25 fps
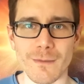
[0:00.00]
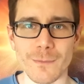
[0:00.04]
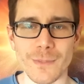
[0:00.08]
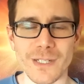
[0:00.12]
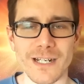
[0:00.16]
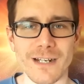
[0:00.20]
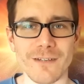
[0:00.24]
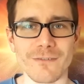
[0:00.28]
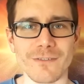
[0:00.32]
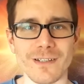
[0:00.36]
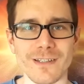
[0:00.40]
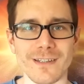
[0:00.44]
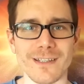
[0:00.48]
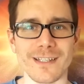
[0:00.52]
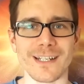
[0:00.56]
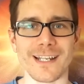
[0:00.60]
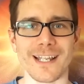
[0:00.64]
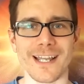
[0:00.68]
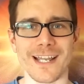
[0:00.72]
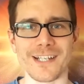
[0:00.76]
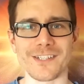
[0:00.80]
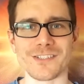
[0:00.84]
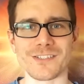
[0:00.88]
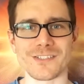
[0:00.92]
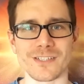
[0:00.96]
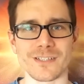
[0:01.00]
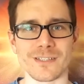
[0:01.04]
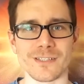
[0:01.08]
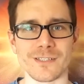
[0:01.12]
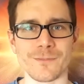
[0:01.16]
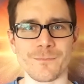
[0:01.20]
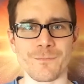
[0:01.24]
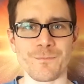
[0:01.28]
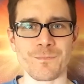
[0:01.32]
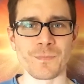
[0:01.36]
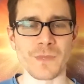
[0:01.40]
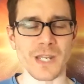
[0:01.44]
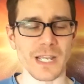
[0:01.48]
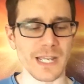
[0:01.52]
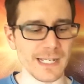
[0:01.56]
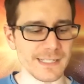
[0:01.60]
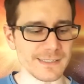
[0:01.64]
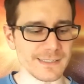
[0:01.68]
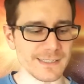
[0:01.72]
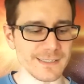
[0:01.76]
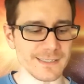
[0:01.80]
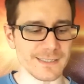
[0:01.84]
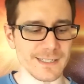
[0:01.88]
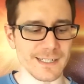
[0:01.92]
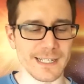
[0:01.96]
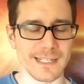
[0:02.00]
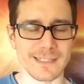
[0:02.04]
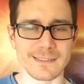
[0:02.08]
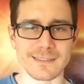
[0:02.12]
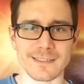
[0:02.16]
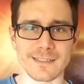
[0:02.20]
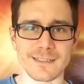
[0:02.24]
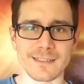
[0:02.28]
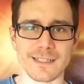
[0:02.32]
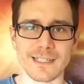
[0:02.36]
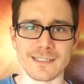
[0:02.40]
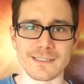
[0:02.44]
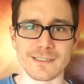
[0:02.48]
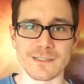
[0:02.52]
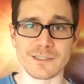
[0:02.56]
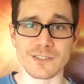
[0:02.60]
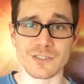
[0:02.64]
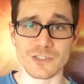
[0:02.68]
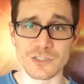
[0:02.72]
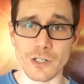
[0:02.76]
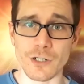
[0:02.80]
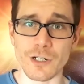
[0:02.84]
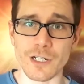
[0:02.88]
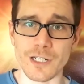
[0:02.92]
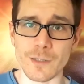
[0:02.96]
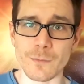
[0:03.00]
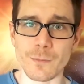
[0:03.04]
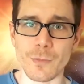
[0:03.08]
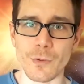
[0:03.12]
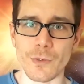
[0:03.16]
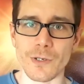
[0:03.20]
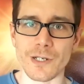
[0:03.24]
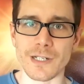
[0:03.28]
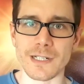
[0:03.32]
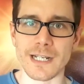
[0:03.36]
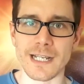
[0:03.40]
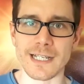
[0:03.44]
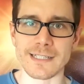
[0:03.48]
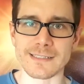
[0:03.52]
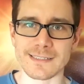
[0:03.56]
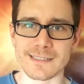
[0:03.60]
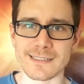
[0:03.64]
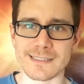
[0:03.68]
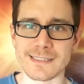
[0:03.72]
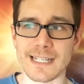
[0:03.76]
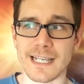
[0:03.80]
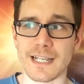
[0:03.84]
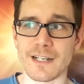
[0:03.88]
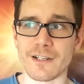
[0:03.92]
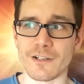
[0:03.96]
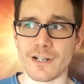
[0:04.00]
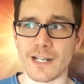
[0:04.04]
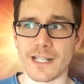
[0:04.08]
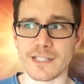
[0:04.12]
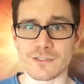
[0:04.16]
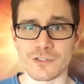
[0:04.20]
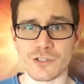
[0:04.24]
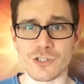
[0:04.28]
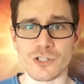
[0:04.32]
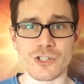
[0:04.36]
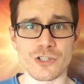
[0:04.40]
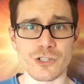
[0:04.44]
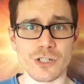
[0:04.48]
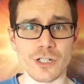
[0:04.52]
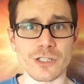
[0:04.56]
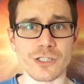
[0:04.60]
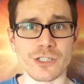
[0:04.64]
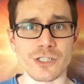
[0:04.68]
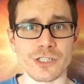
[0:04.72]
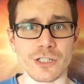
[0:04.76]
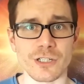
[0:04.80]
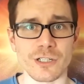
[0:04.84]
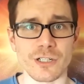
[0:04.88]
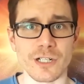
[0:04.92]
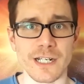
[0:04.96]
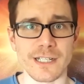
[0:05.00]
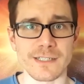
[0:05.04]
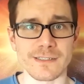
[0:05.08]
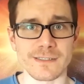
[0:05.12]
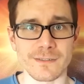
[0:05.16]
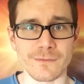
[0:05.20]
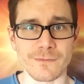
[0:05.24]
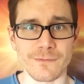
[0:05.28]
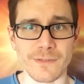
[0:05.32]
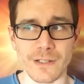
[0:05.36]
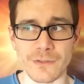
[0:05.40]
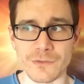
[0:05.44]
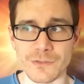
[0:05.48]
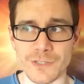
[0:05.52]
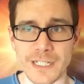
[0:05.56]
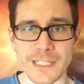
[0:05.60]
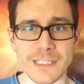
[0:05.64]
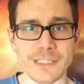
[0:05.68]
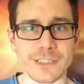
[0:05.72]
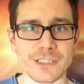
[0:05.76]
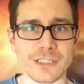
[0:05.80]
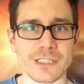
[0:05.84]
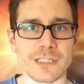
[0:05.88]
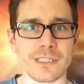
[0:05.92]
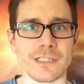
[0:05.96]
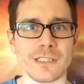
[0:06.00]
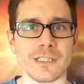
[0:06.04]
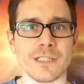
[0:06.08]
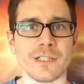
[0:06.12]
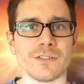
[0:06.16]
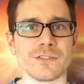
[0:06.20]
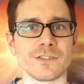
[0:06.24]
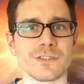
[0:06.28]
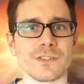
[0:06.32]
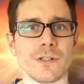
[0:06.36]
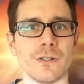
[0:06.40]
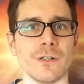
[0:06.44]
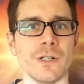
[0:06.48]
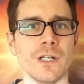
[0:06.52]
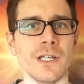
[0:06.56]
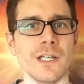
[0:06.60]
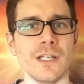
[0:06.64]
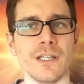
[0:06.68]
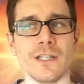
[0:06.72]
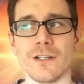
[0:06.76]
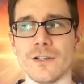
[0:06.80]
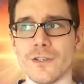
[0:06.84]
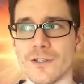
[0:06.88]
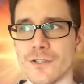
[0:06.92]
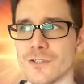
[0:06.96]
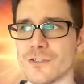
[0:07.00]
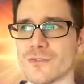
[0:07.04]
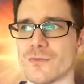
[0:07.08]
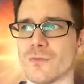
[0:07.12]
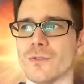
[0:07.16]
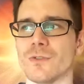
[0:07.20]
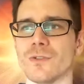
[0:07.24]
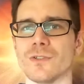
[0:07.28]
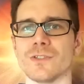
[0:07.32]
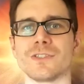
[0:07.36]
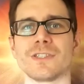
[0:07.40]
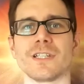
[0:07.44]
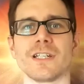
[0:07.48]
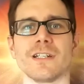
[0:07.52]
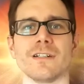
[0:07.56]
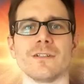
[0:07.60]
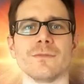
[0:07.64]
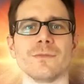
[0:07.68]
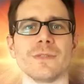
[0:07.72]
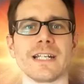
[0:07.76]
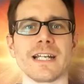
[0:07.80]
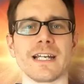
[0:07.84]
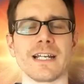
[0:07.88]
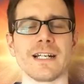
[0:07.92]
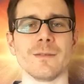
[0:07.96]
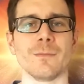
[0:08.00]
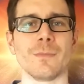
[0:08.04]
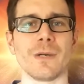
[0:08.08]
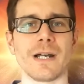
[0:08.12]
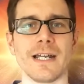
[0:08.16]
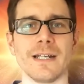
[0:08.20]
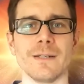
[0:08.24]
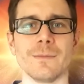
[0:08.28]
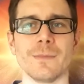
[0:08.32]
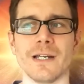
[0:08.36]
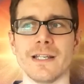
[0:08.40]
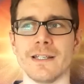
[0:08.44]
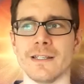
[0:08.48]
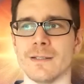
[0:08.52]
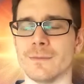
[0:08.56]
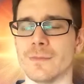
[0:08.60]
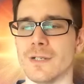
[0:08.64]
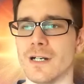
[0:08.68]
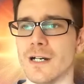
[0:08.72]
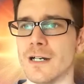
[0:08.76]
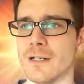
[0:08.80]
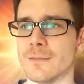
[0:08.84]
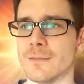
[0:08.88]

I mean, everything has a starting point, has a standard, has a structure, has a foundation, So there's rules here, and we got to abide by them.